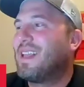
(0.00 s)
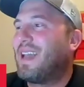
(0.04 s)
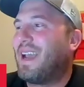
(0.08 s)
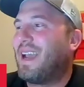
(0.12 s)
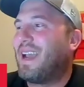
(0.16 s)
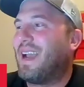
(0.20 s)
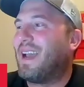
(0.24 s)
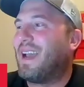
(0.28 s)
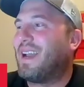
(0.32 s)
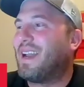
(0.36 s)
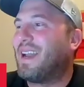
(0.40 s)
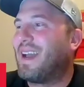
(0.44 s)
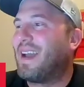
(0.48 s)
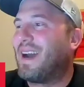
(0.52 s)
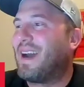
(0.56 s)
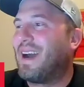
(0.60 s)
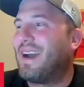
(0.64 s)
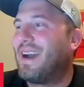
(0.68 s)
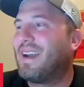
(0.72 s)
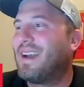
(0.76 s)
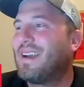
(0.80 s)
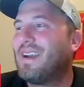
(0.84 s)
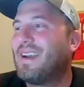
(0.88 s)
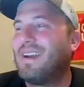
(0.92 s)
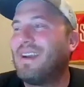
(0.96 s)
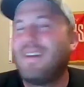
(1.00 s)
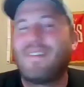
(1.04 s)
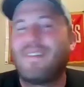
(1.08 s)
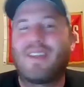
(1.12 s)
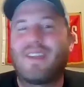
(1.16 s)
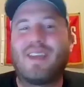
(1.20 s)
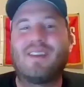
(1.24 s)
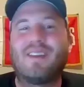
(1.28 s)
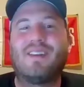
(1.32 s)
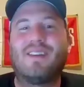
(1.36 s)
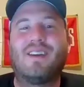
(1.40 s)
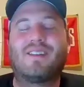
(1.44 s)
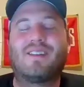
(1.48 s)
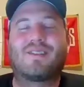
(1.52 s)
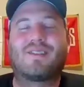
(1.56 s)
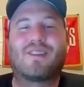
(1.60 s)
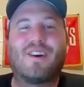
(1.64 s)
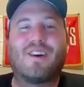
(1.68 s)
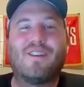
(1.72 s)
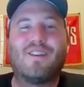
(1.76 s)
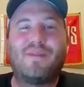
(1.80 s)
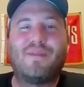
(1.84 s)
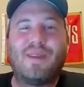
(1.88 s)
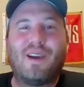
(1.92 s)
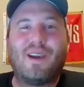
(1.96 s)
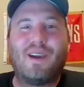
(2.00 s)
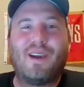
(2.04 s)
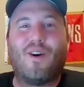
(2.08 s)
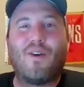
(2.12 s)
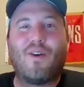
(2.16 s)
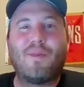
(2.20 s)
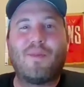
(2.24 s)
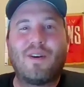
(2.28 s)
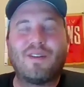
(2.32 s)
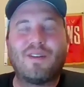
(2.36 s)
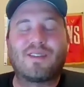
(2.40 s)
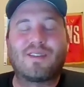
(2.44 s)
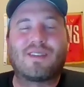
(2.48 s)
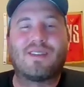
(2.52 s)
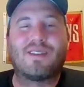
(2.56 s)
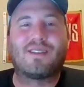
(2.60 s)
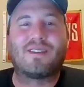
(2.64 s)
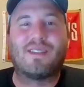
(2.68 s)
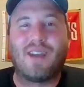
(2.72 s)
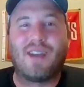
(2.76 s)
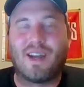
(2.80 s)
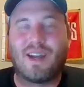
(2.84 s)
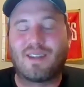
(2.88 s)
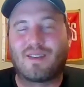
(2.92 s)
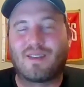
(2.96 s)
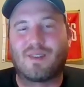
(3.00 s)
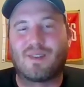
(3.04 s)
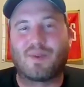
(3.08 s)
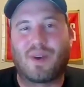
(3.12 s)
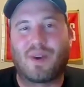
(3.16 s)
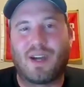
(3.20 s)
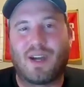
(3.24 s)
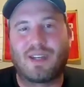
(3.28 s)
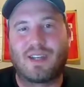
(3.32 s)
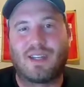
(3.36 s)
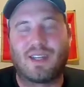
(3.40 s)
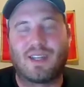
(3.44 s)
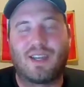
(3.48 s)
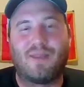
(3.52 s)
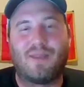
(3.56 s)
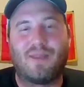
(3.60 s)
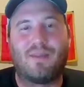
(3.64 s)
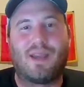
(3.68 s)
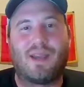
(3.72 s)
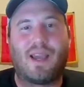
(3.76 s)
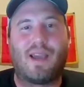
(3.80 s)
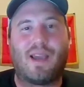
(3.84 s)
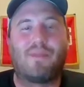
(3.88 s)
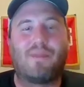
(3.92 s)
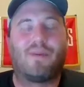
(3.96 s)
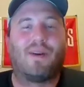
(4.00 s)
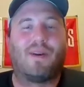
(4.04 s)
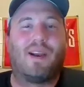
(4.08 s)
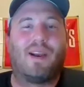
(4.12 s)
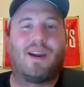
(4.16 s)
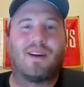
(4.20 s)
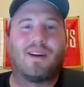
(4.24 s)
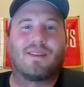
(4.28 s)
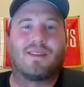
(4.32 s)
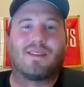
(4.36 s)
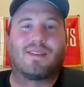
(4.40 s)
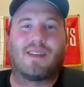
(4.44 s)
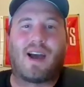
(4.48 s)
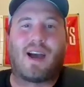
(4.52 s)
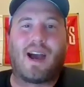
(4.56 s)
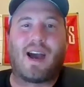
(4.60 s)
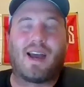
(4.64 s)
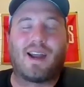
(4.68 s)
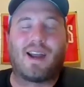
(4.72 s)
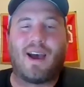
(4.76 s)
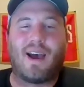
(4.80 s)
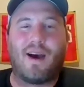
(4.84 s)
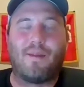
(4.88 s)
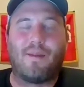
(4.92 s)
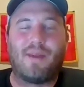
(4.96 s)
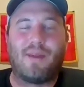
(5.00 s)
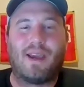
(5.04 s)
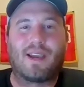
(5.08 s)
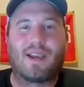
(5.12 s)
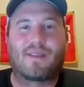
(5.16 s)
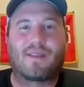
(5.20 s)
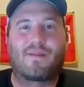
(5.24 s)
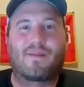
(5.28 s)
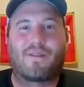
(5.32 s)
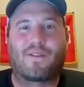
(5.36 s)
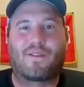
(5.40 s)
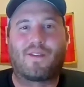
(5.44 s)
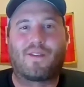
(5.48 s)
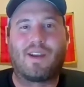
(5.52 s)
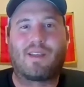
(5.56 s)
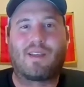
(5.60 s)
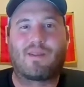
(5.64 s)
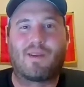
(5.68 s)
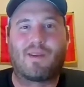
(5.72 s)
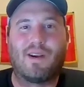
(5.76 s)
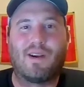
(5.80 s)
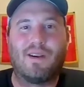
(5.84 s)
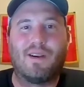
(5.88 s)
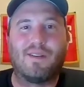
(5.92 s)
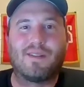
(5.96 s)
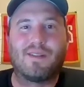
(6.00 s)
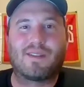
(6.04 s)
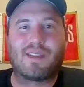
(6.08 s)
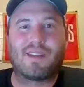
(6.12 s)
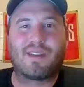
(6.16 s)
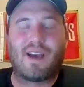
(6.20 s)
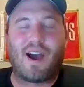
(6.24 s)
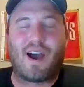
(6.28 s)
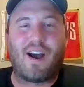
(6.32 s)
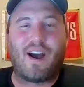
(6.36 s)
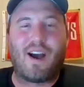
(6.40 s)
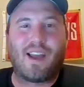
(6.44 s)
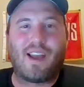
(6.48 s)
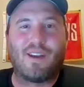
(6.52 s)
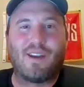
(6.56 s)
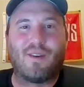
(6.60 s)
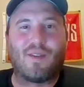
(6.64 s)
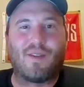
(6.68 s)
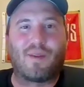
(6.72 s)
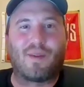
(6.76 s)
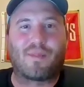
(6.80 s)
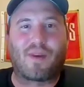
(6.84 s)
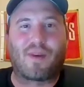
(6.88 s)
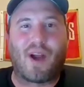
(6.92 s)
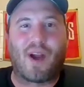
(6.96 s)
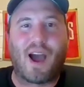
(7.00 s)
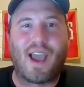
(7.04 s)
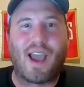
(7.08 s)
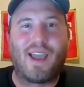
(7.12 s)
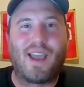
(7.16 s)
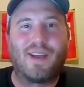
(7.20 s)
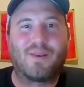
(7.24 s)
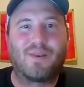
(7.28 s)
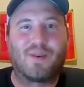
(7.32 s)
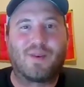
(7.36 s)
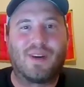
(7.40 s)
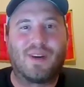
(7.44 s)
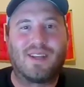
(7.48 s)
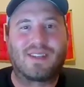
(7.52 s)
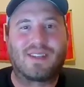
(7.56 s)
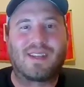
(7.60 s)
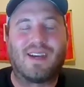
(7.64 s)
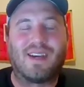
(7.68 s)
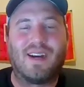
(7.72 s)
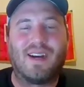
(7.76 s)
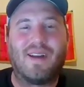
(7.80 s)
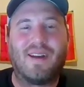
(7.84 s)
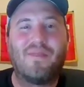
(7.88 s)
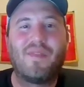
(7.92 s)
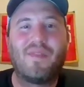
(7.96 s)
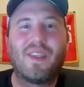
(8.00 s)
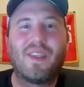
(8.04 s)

And it drove me almost as nuts as watching NBA players not make free throws. I know that Brian was a